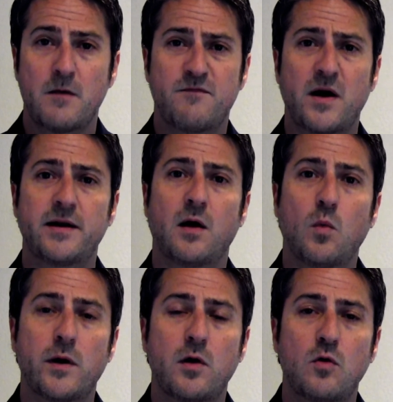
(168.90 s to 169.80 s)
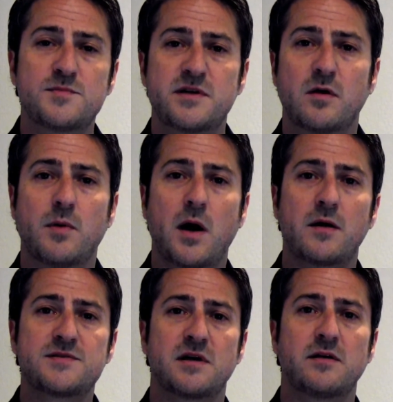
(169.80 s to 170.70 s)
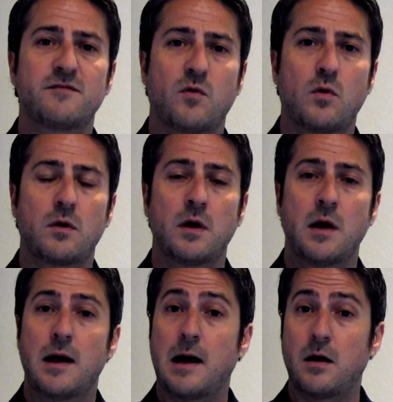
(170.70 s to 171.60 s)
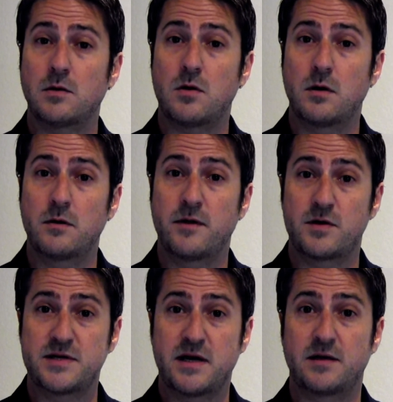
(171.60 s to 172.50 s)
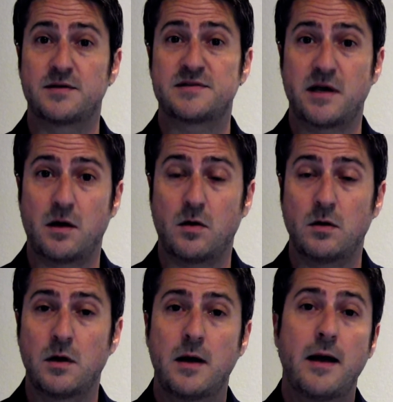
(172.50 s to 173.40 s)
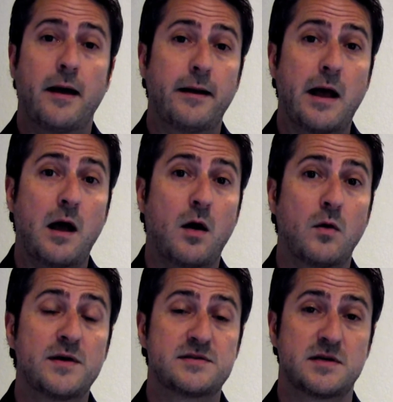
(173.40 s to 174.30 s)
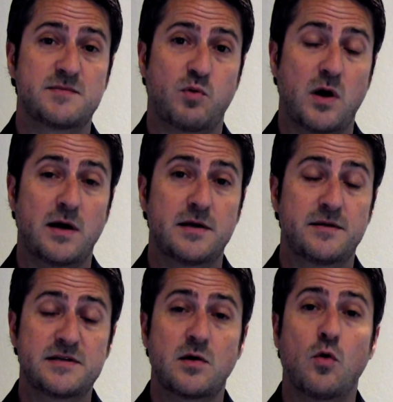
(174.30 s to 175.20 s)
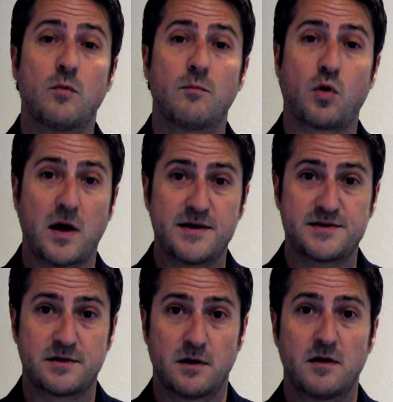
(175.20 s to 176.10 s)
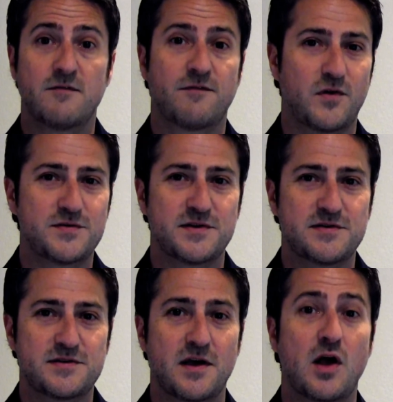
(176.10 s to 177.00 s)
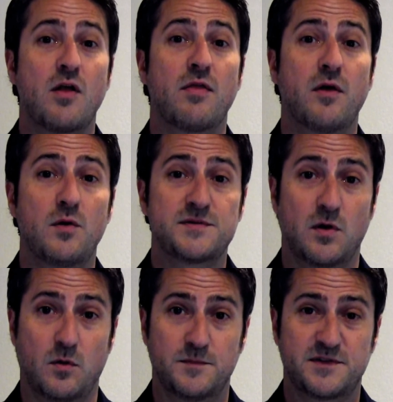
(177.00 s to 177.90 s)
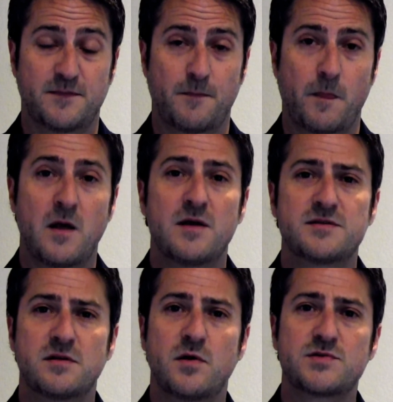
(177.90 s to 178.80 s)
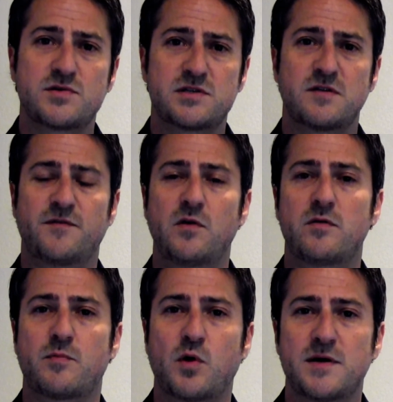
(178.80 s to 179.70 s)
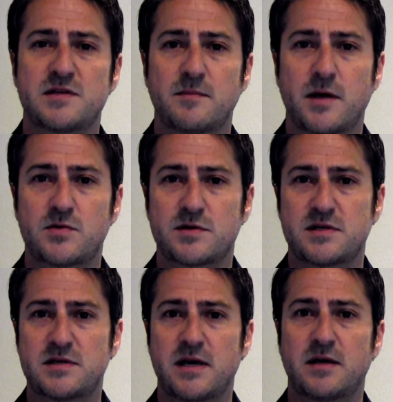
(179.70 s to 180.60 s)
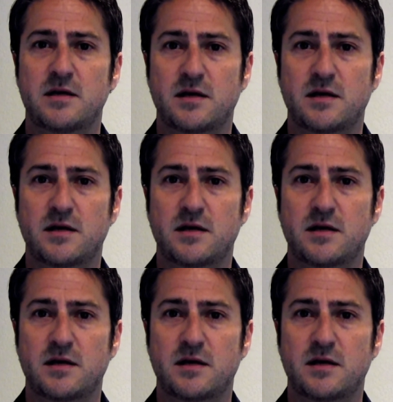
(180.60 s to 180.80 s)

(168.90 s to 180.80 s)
Find out what homes nearby are selling for, how long they're taking to sell, and how is this home priced versus those homes. So those are just a few of the pricing metrics to take into